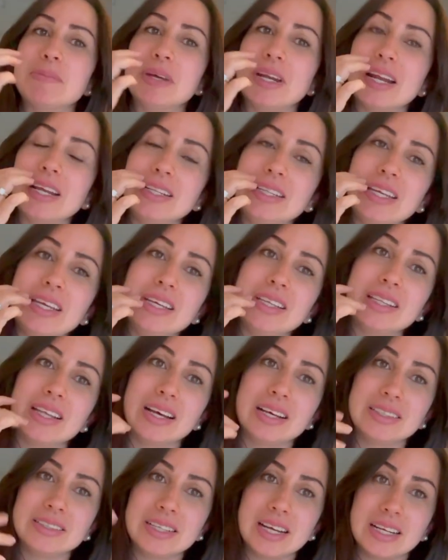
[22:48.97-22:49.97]
but I think
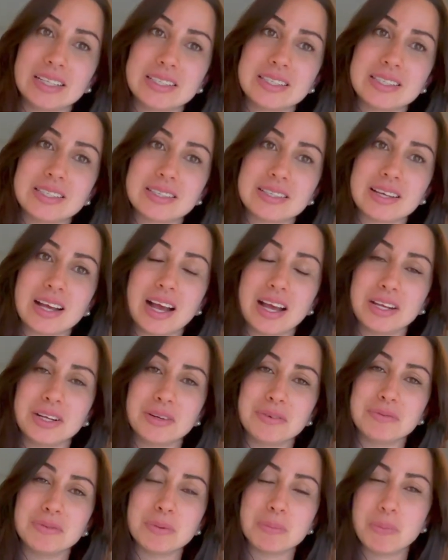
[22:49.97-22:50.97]
that that's
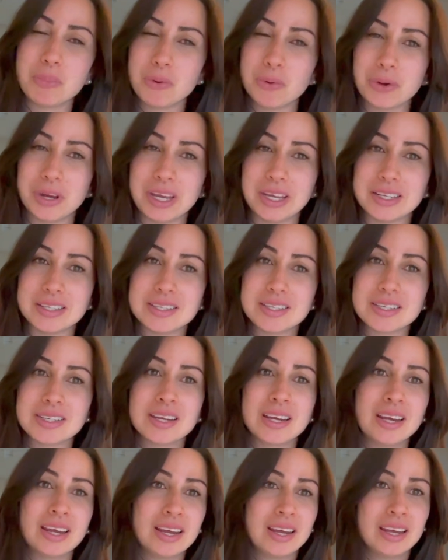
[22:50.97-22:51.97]
kind of the
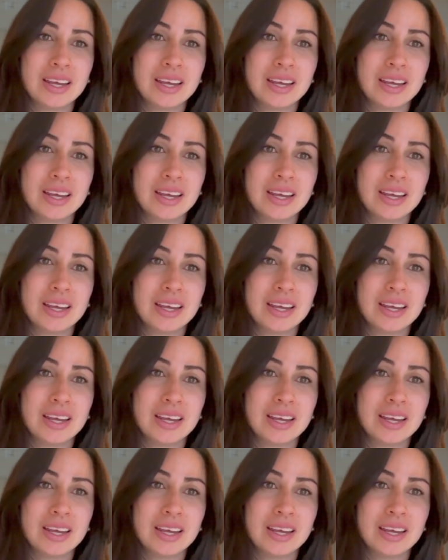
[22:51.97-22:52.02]
point.